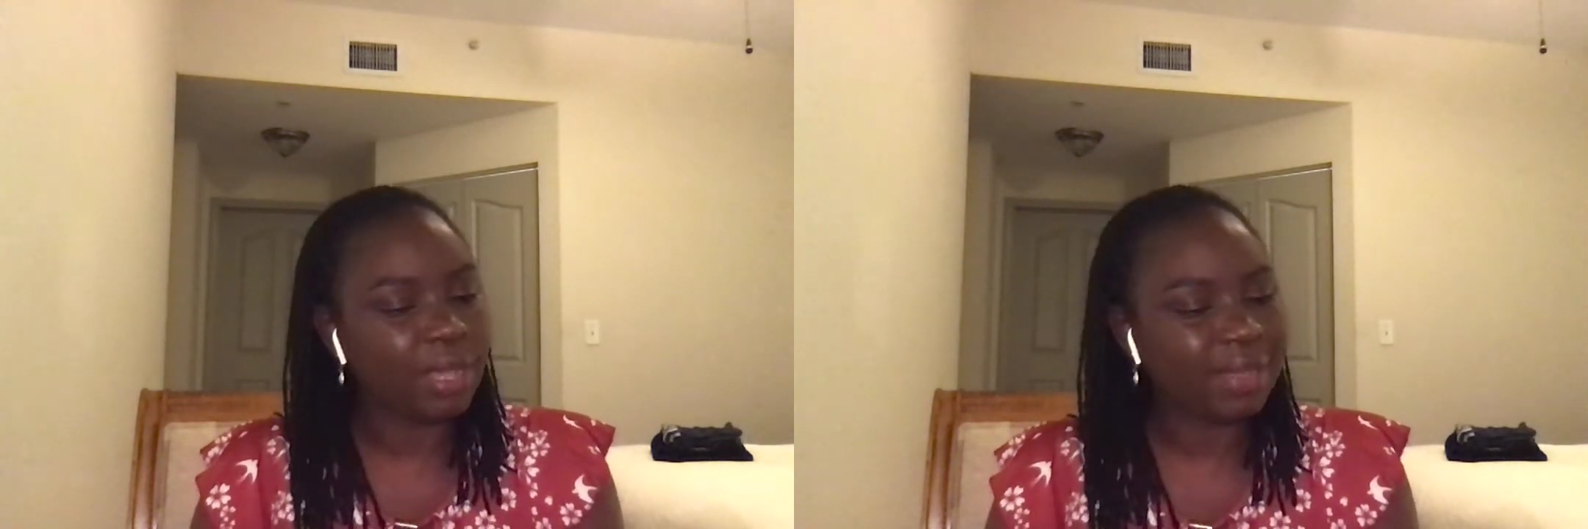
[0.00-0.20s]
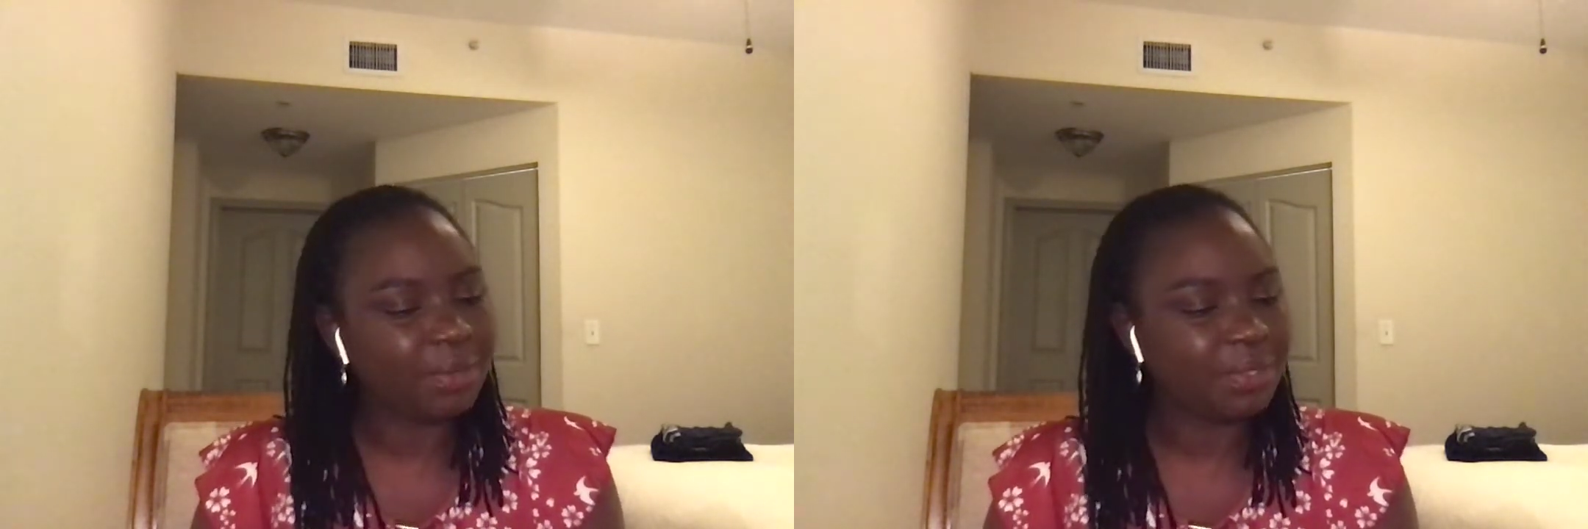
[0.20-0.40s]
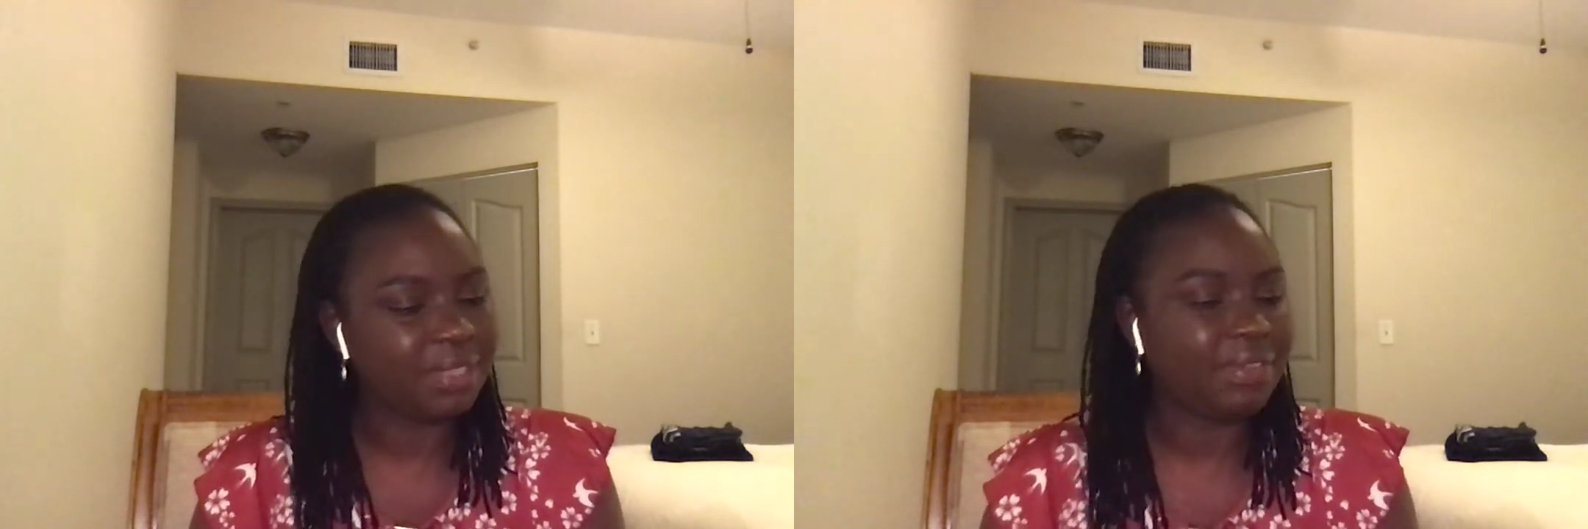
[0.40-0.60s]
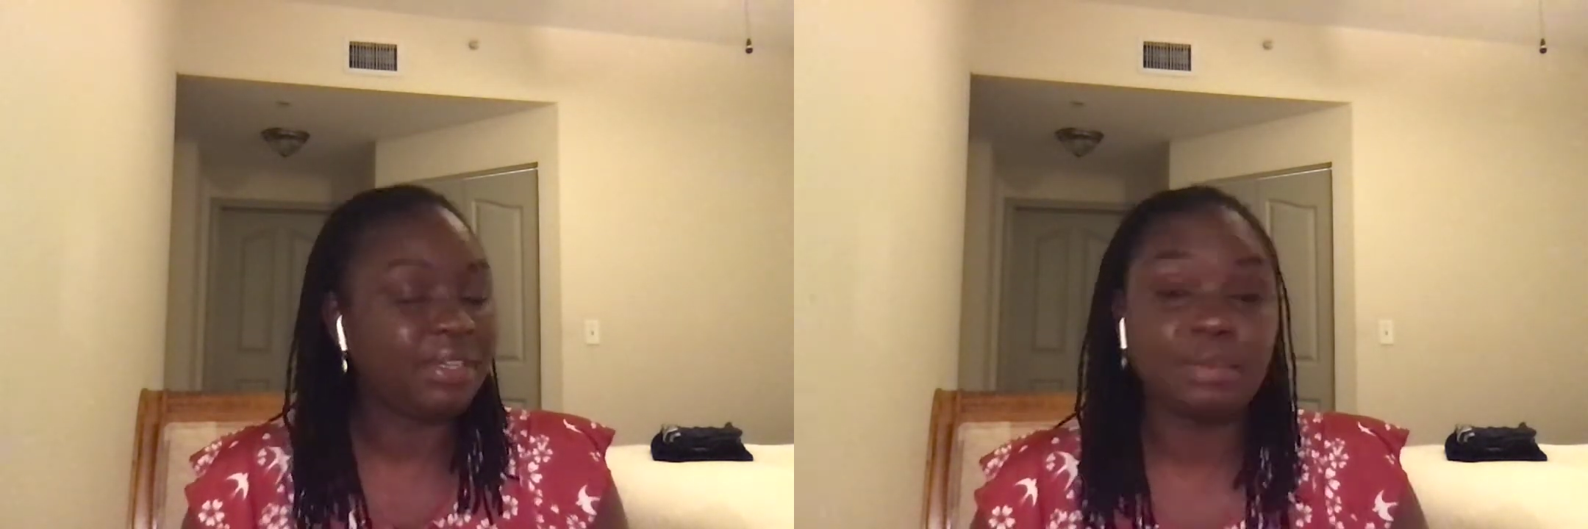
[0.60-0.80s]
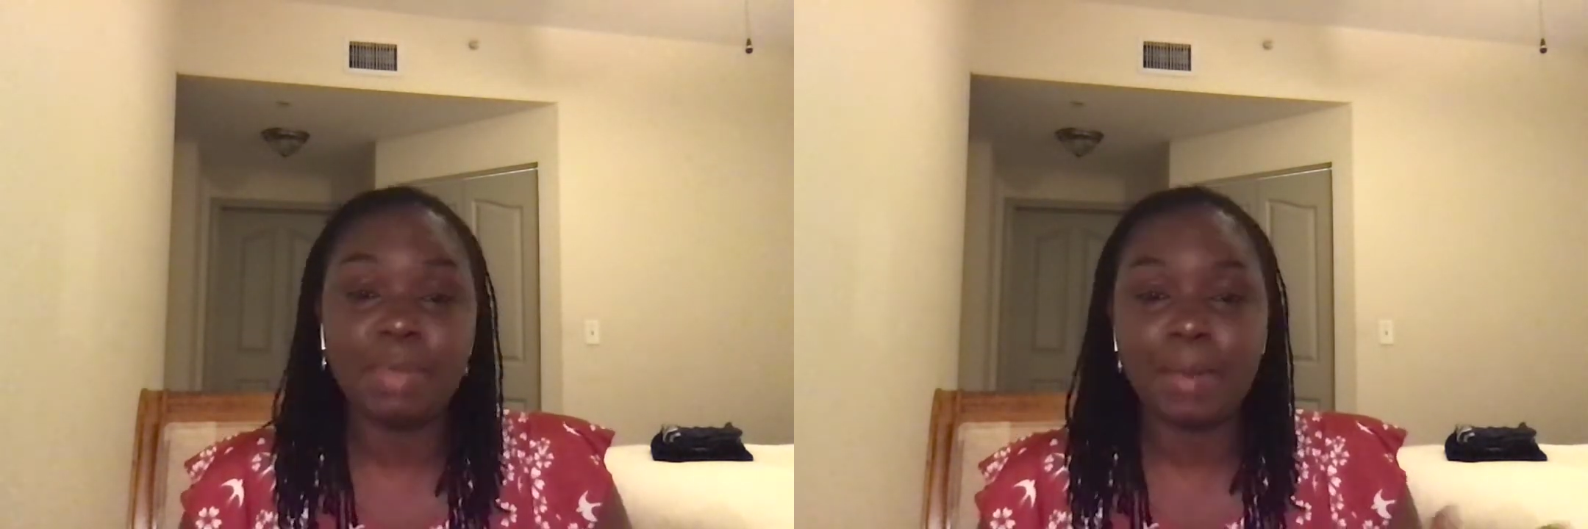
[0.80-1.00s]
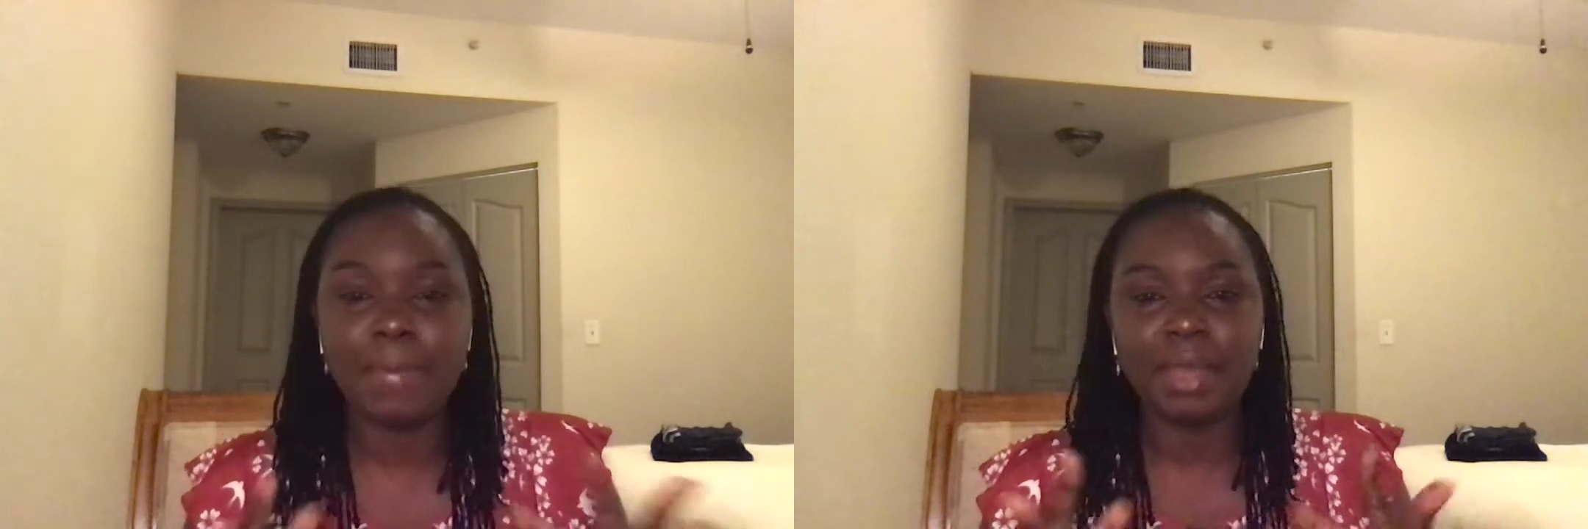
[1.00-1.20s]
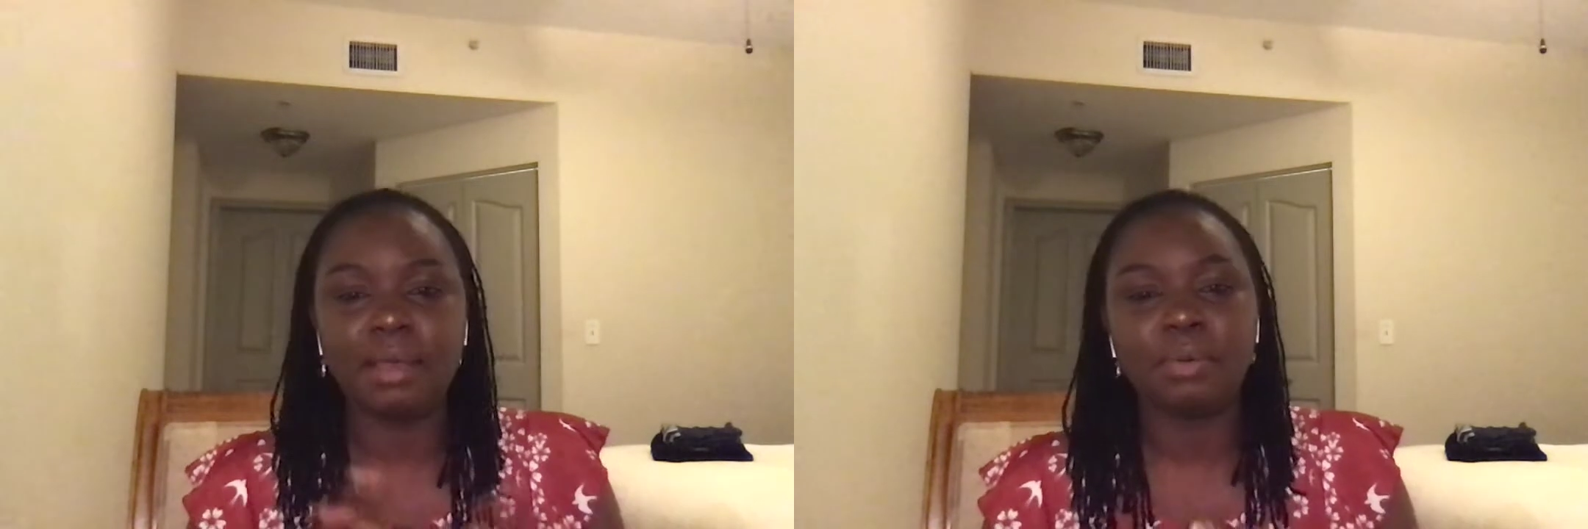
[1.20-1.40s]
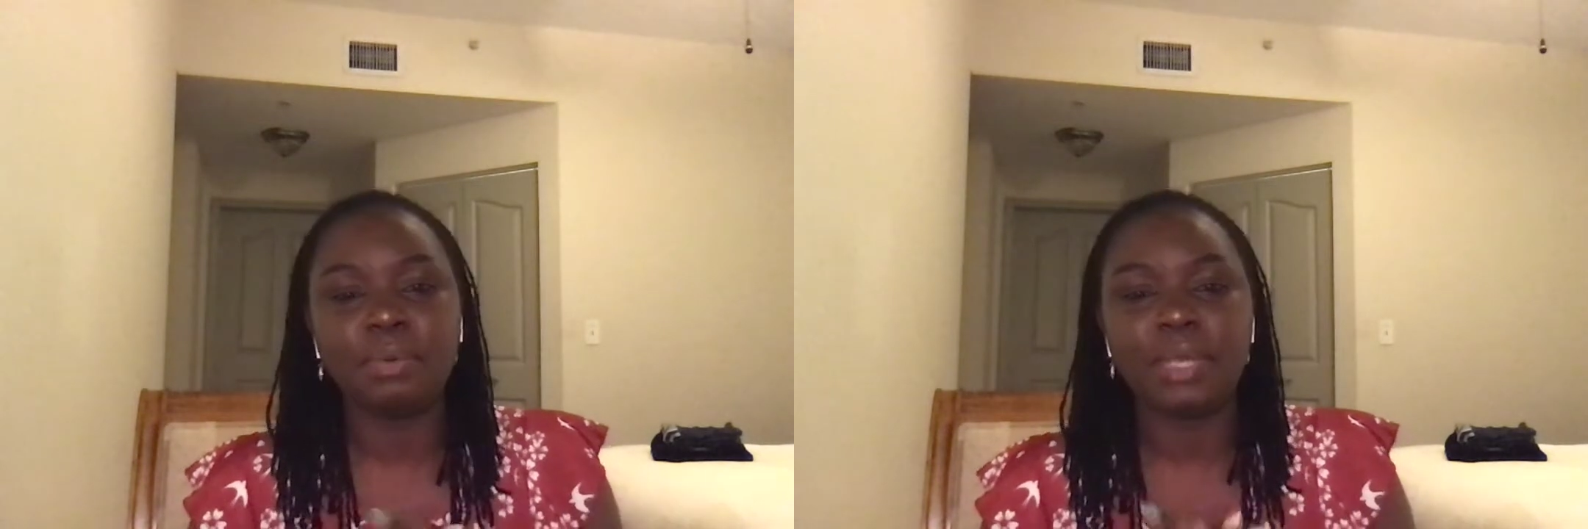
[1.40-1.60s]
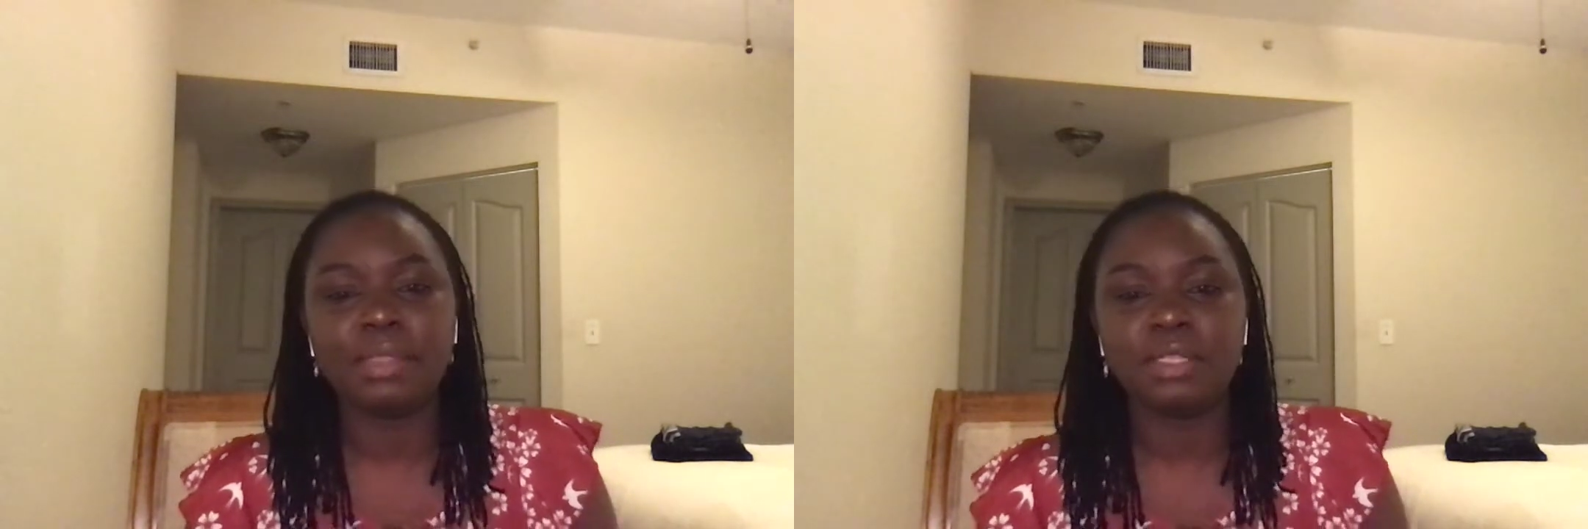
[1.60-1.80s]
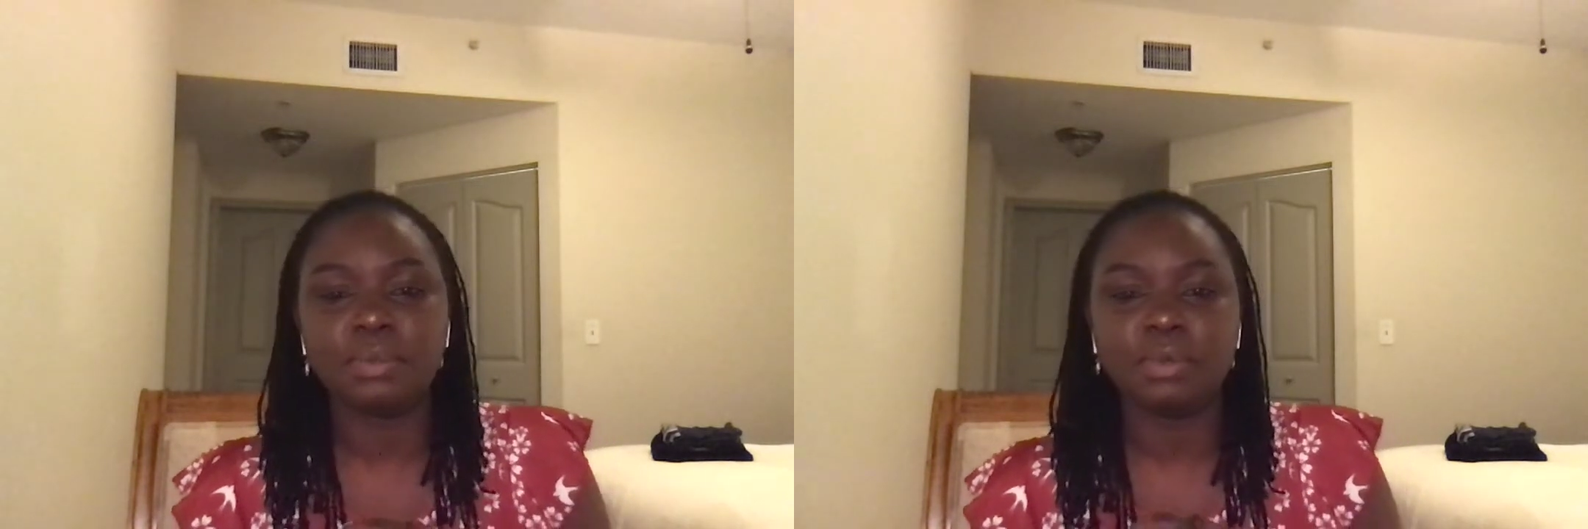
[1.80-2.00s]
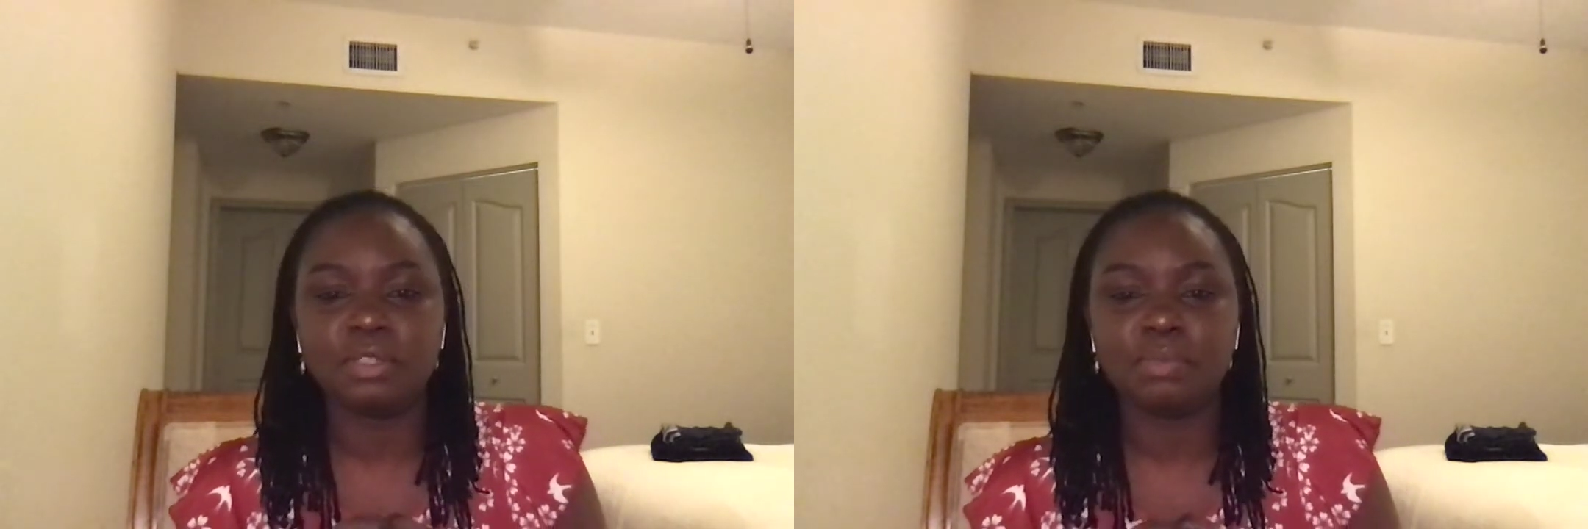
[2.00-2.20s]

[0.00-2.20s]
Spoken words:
I don't even remember where this was,